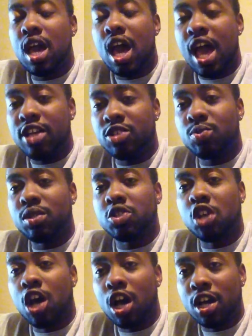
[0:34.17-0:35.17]
I just want to
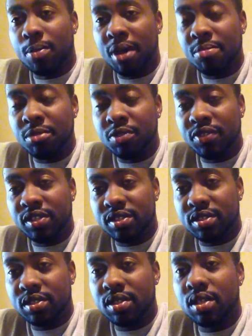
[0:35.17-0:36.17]
talk about
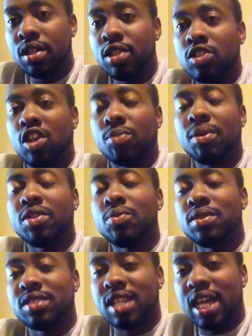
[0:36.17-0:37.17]
movies. Talk about the
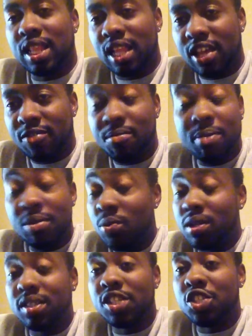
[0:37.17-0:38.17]
ones that I love, maybe
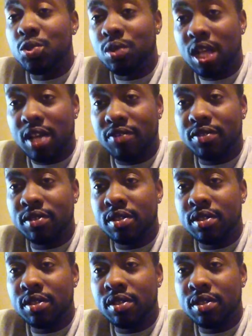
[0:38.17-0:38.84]
ones that you love.